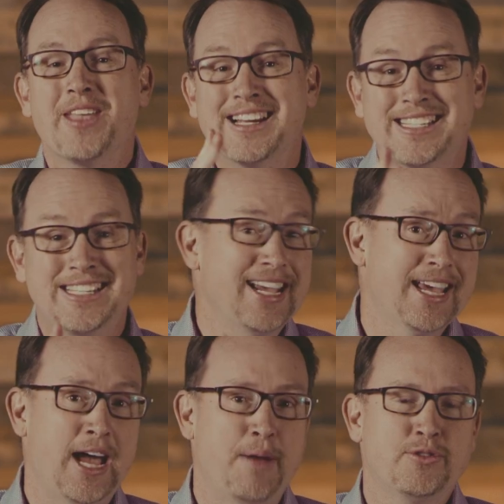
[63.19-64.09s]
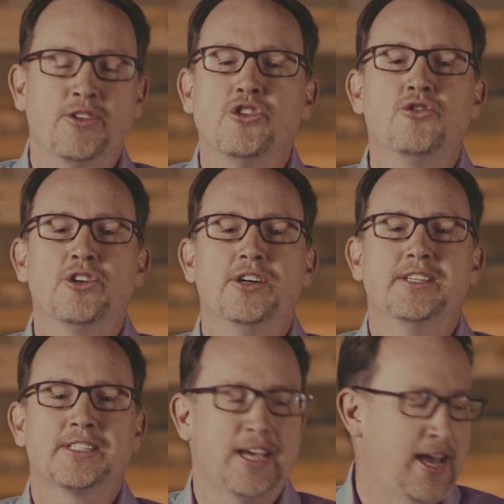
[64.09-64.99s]
A second option, you could
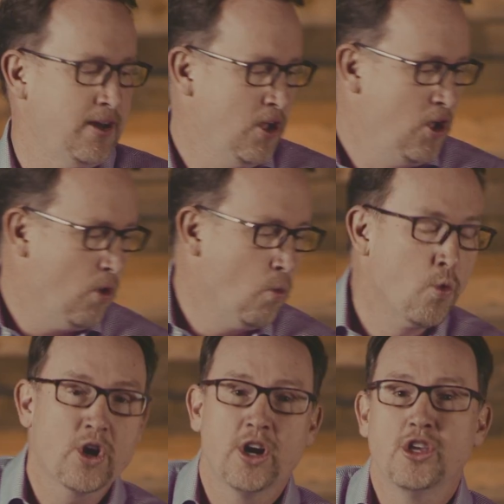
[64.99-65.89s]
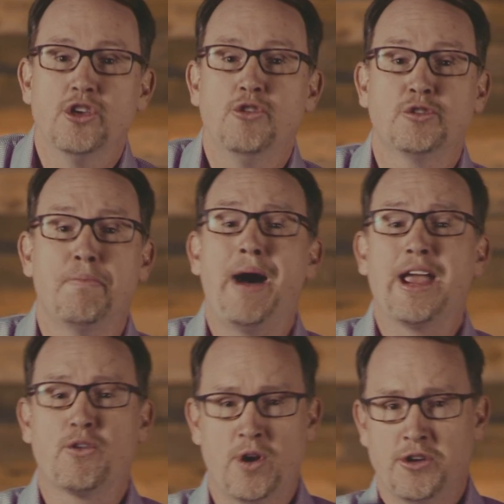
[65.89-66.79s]
decide, we're going to use
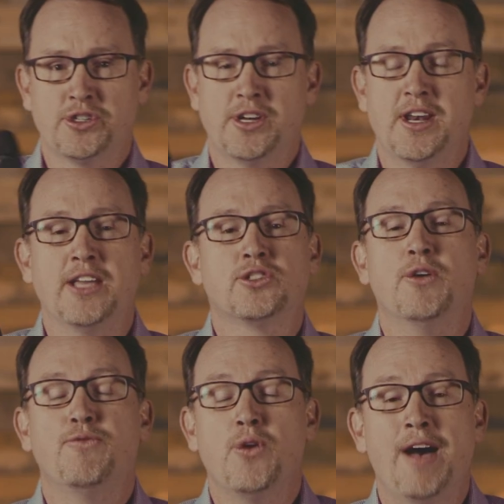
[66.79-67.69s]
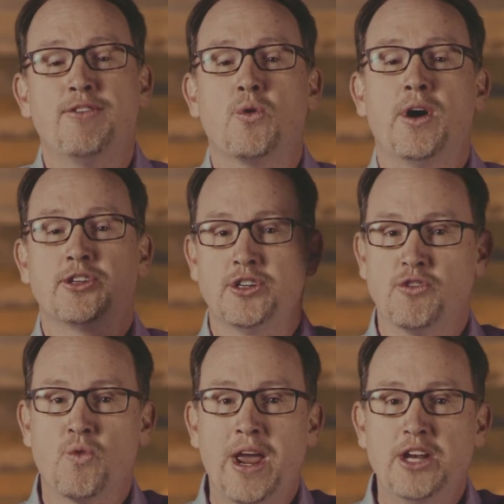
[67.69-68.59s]
mic runners today. So if you have a
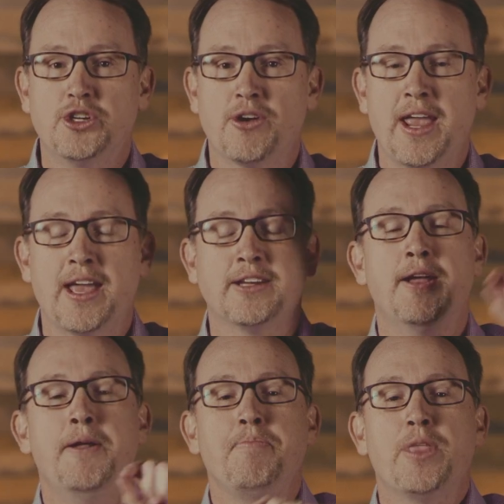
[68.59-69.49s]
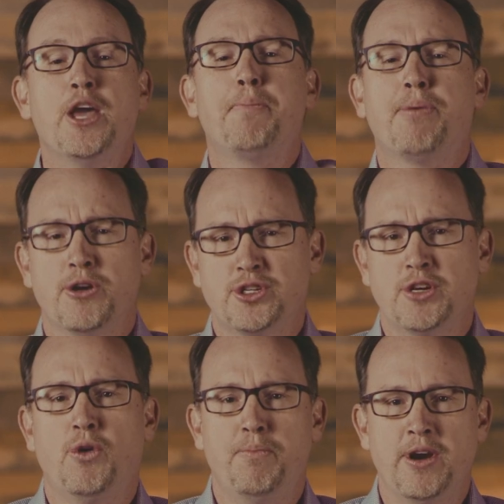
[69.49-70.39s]
question, raise your hand and a
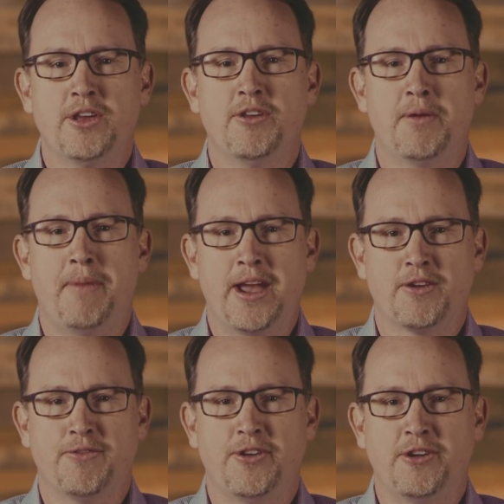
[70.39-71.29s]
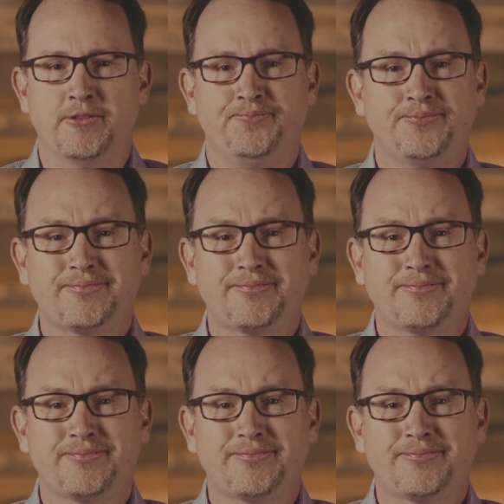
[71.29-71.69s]
person will bring you the microphone.